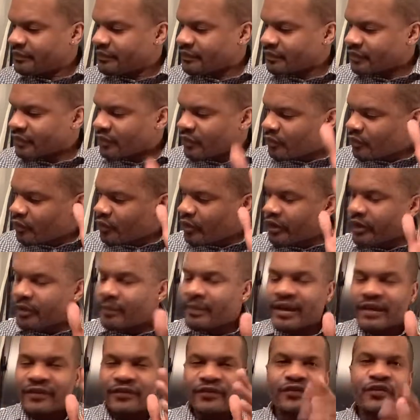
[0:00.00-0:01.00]
one of my
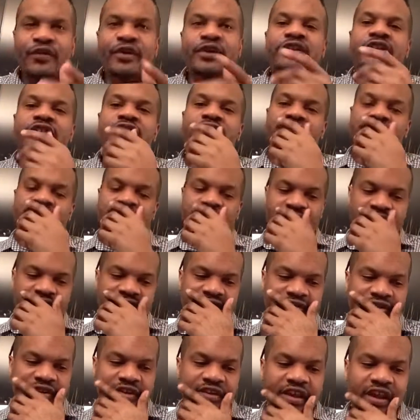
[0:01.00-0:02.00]
funniest things
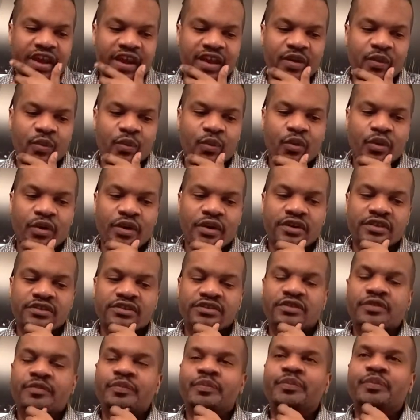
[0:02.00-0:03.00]
tonight was
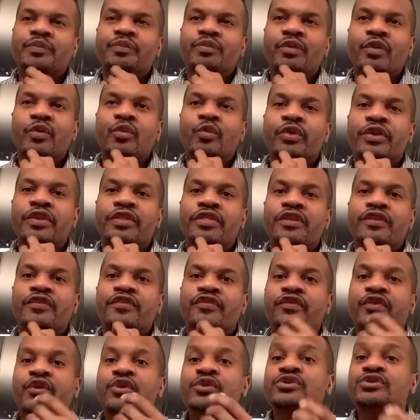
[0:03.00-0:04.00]
when the
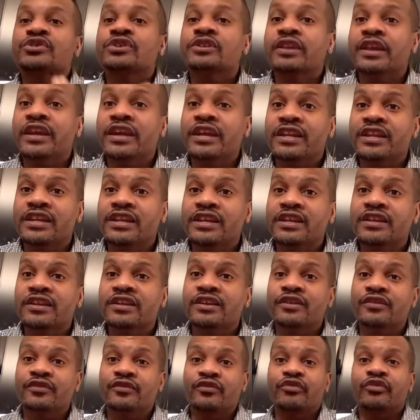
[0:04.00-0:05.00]
first lady
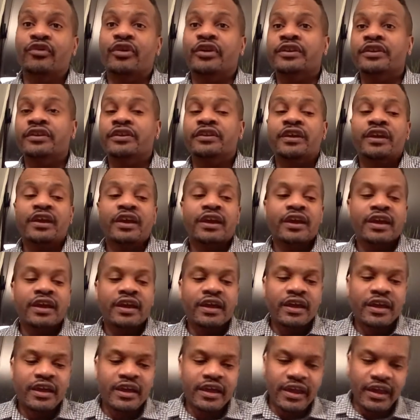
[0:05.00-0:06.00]
confronted
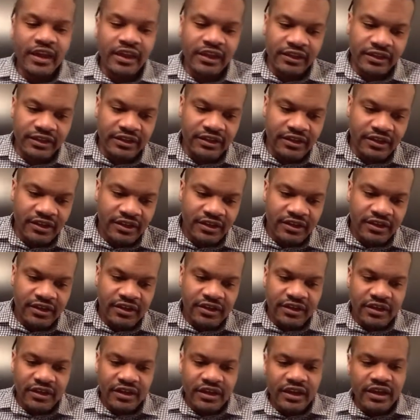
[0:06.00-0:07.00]
Ellie.
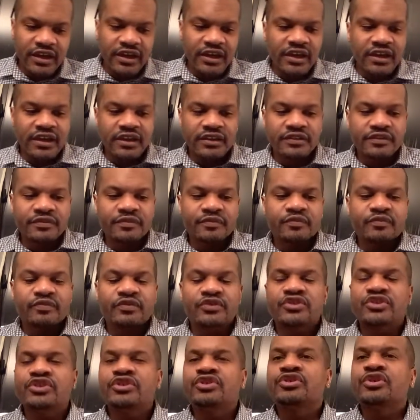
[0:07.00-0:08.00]
And
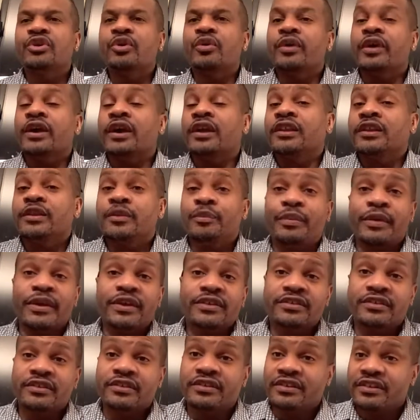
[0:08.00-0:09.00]
she told Ellie,
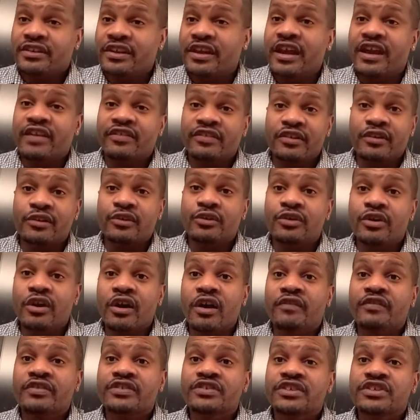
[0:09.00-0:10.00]
basically, they have a little
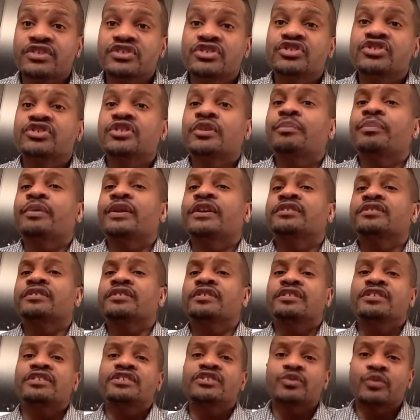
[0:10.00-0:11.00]
conversation. She said, basically,
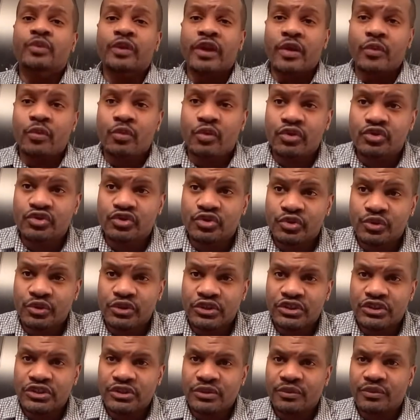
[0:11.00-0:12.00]
this is what I want you to
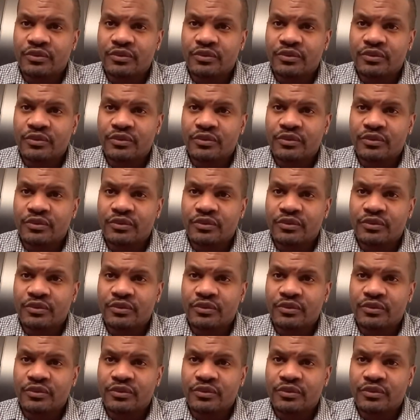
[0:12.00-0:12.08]
do.